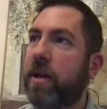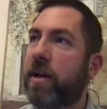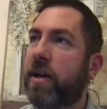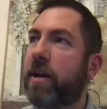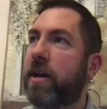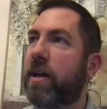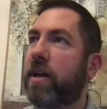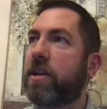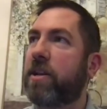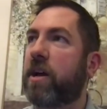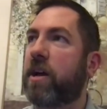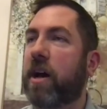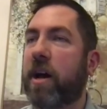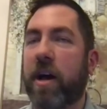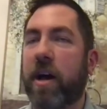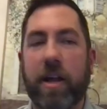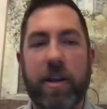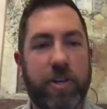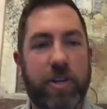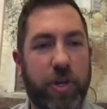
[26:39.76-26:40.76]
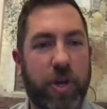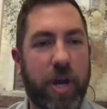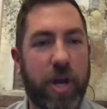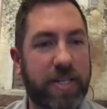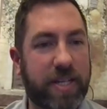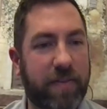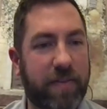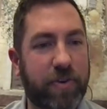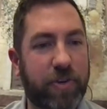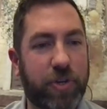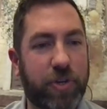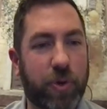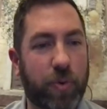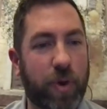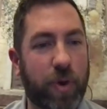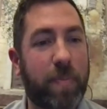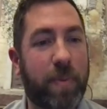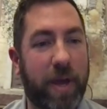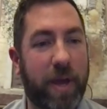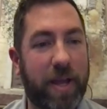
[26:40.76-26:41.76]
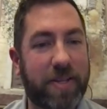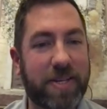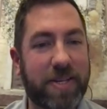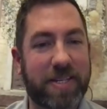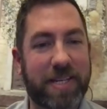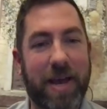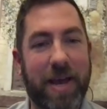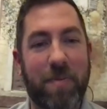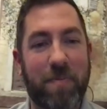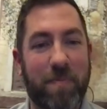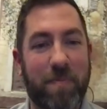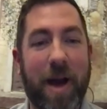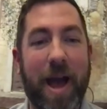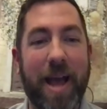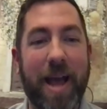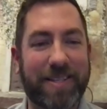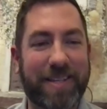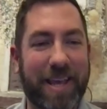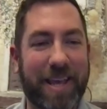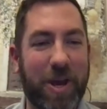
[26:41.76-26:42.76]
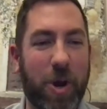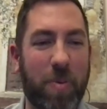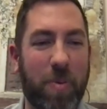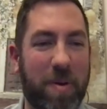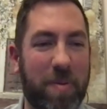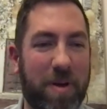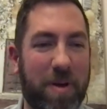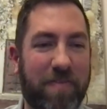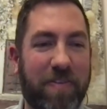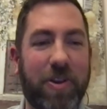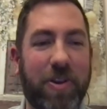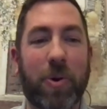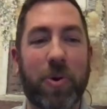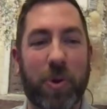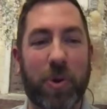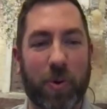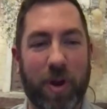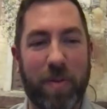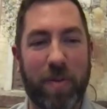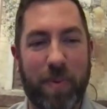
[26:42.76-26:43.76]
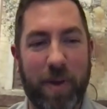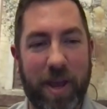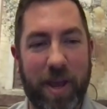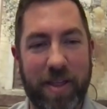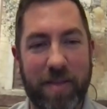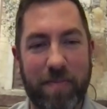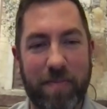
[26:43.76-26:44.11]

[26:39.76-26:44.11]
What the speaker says: do you guys ever do repeats? Because I might say Obi, but if you don't do a repeat,